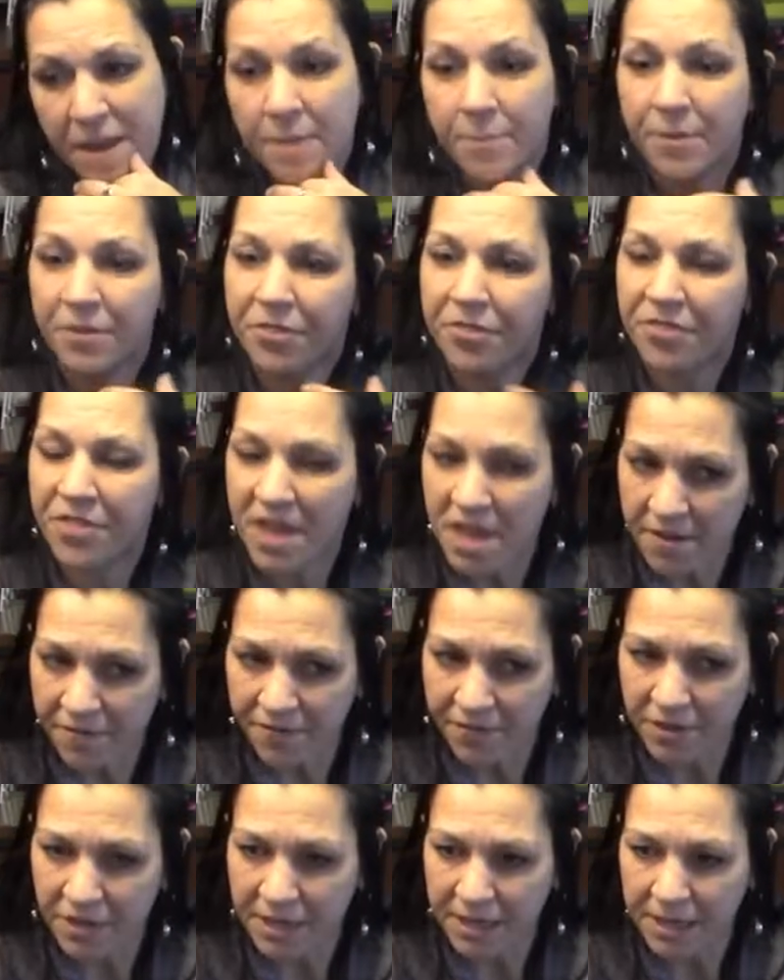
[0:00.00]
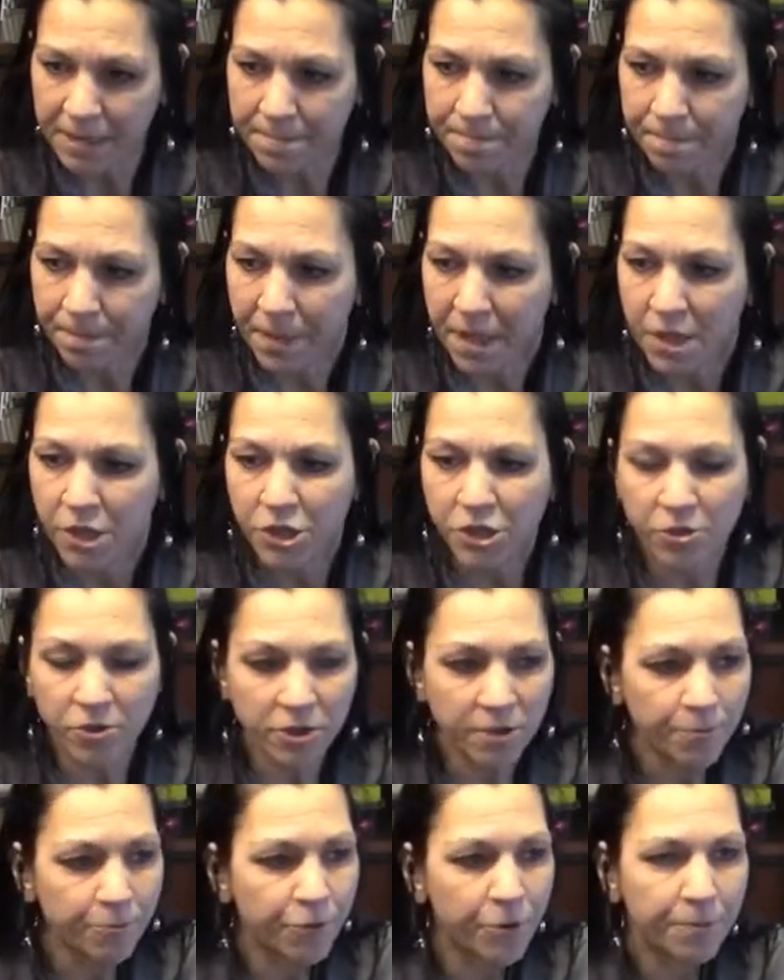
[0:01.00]
But thankfully, you
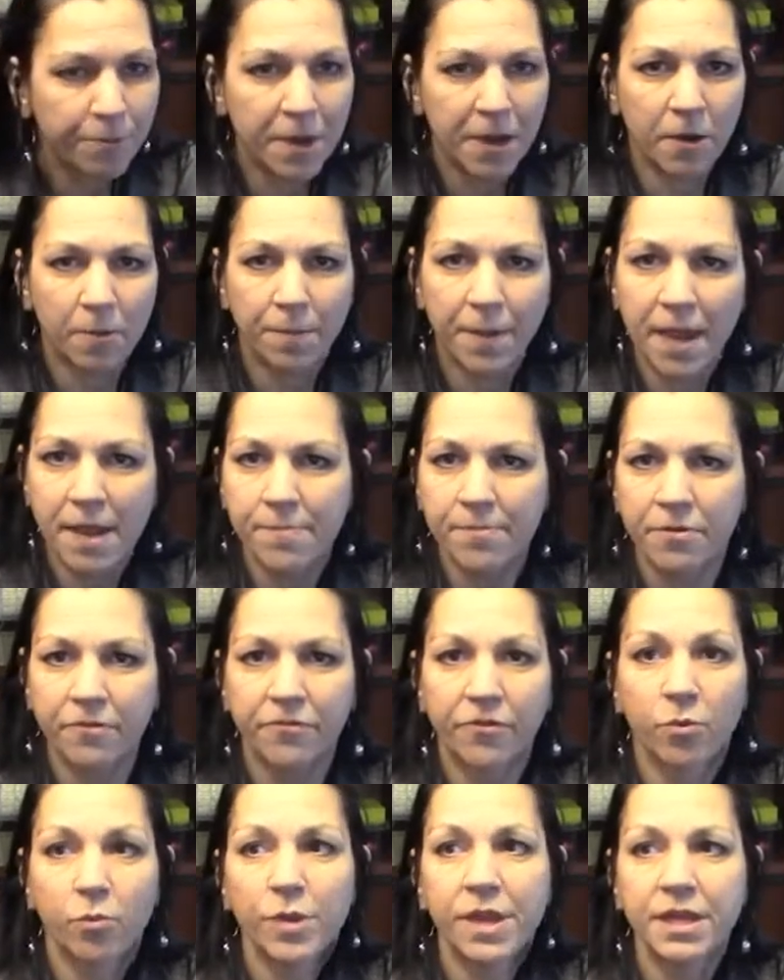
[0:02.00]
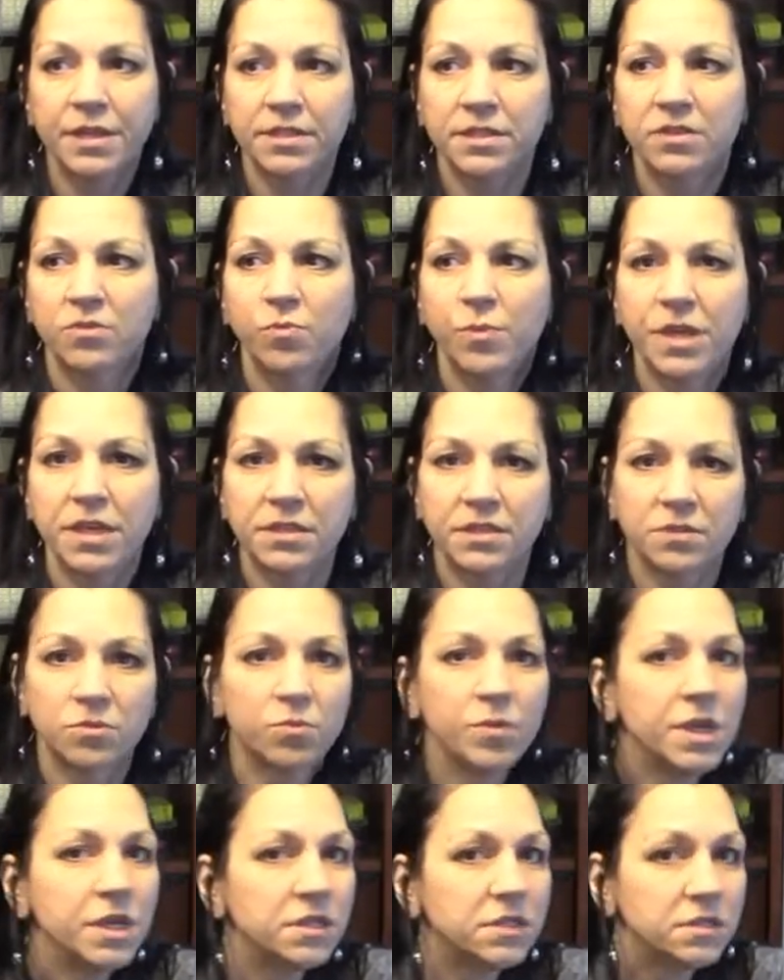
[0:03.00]
can prepare paper for weeks and weeks and
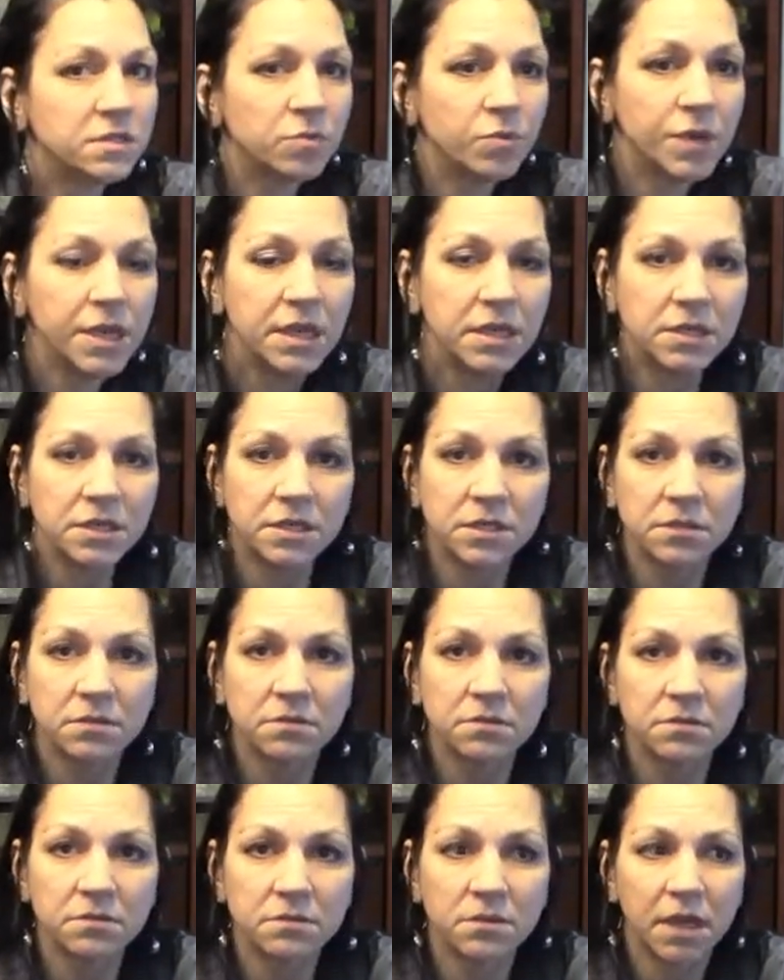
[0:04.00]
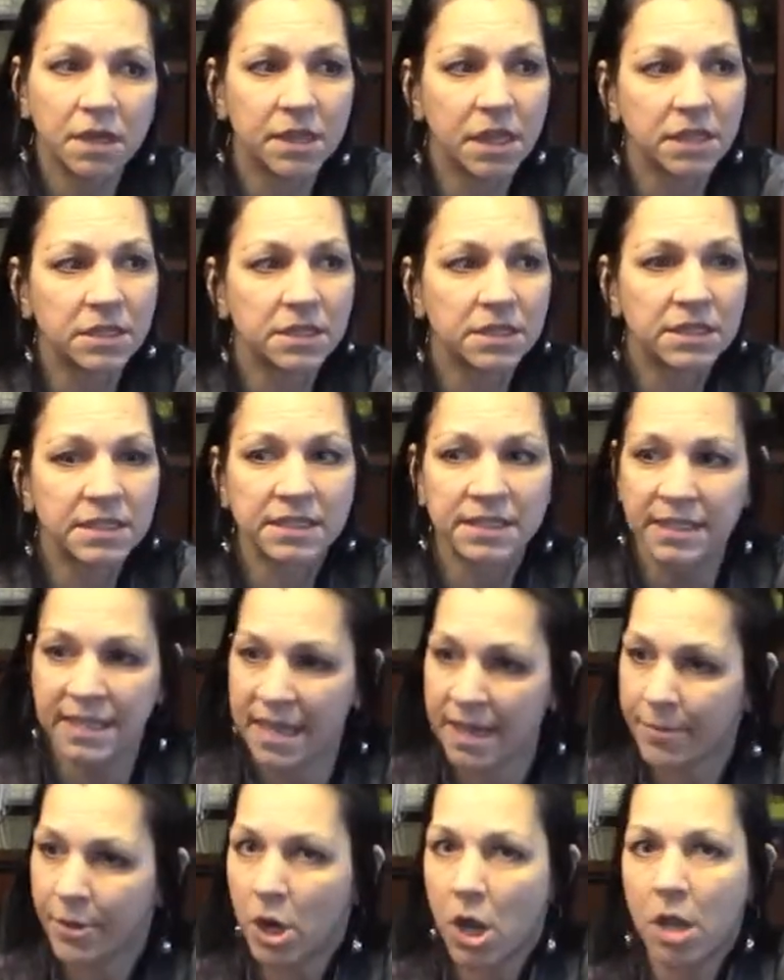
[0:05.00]
weeks and weeks and then
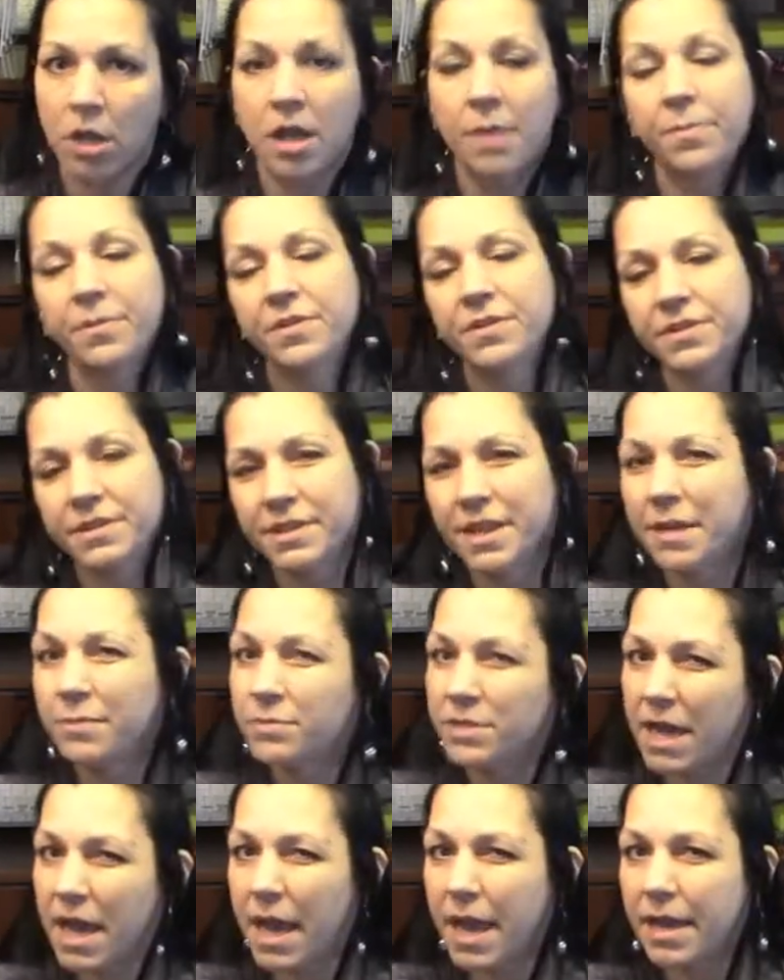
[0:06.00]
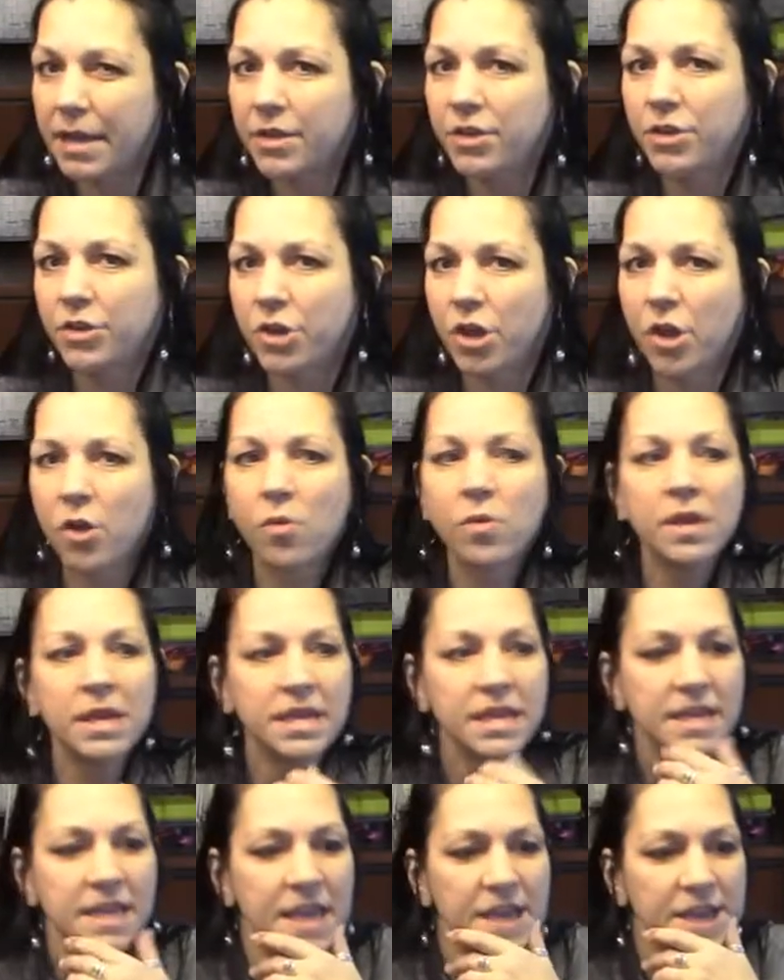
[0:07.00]
slam it all up in the same day. You know,
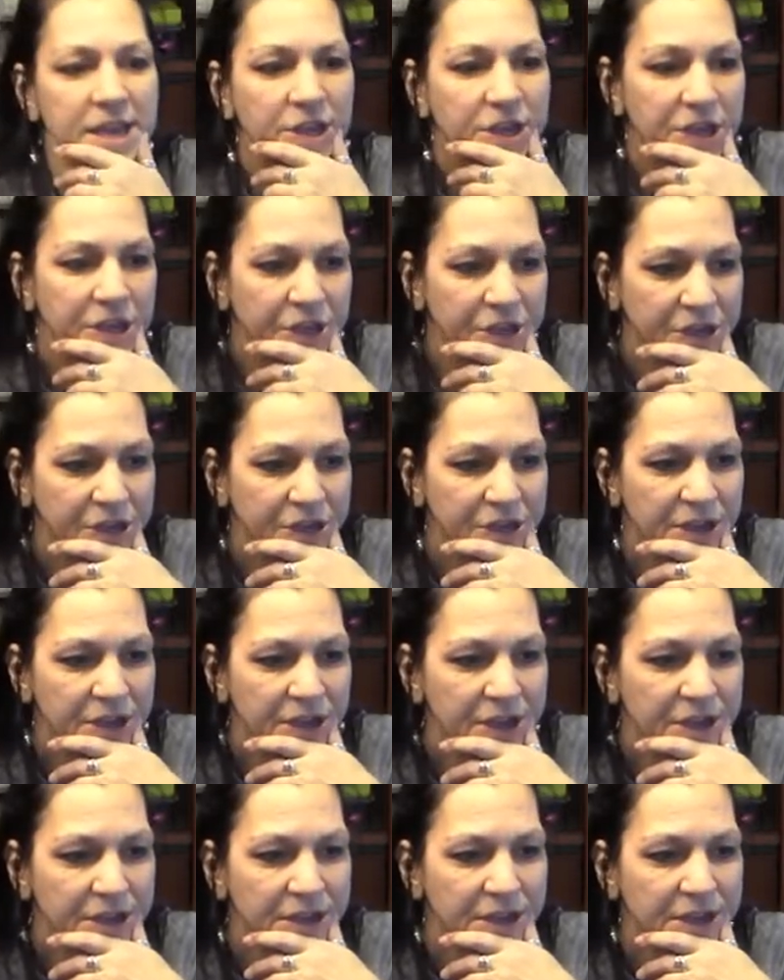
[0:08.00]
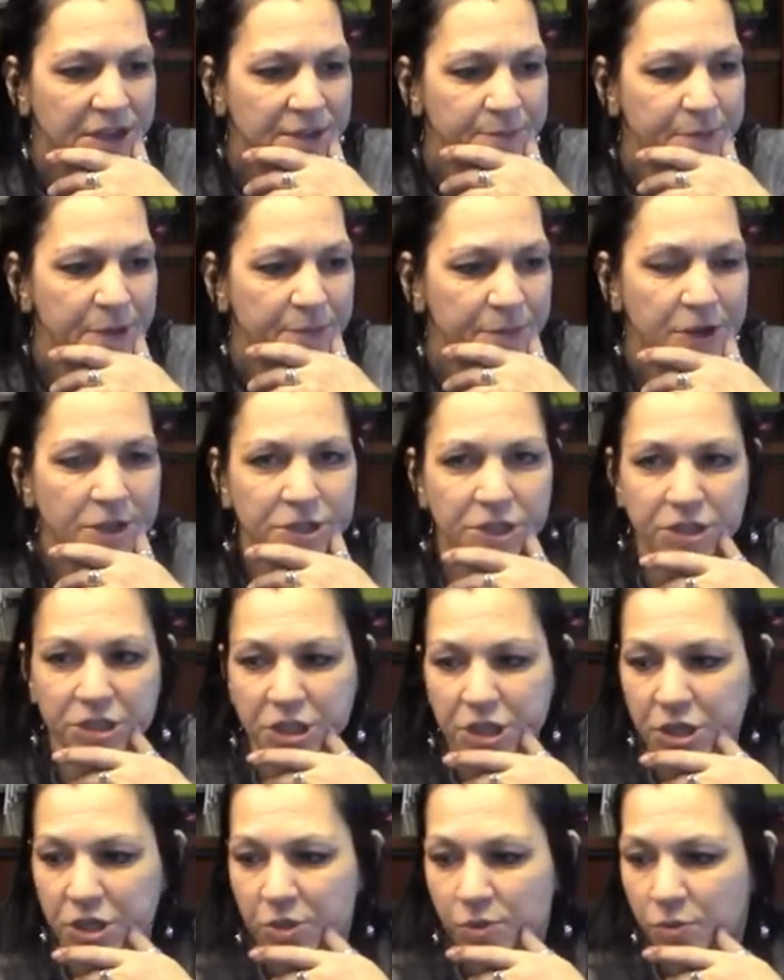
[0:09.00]
it can uh, it can be a project
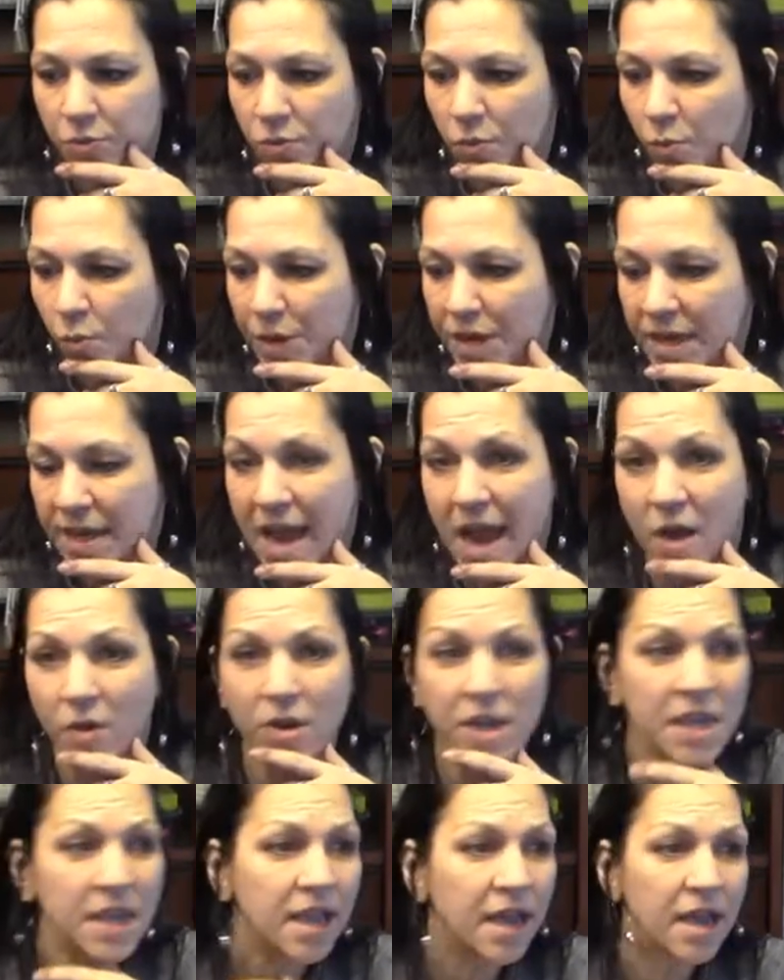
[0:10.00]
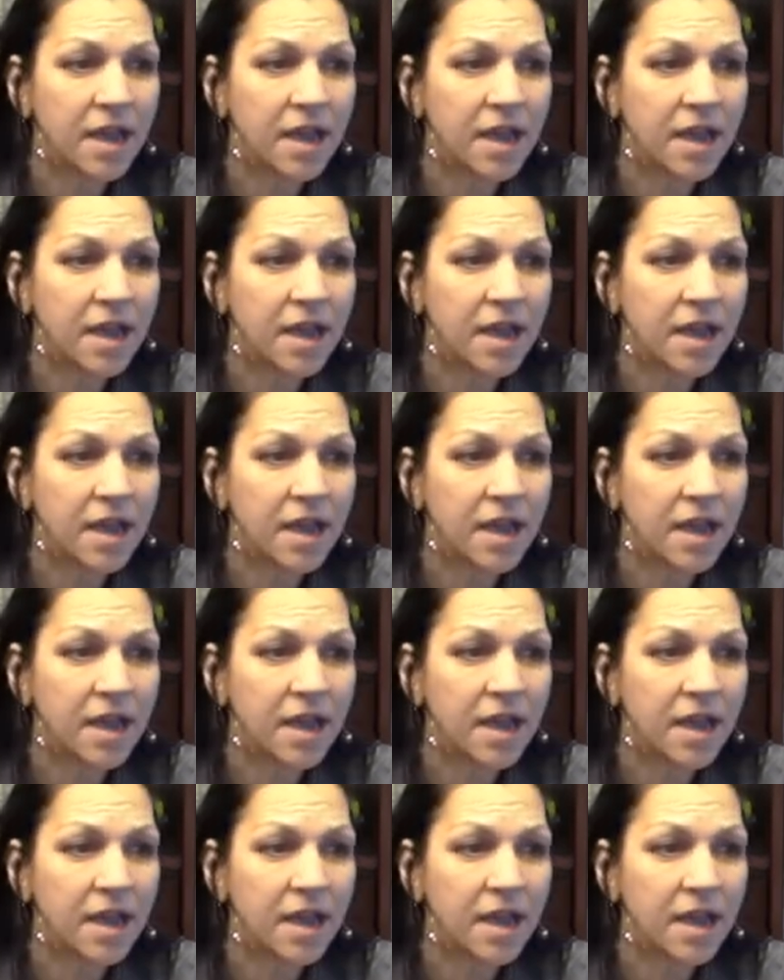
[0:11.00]
that you weed out.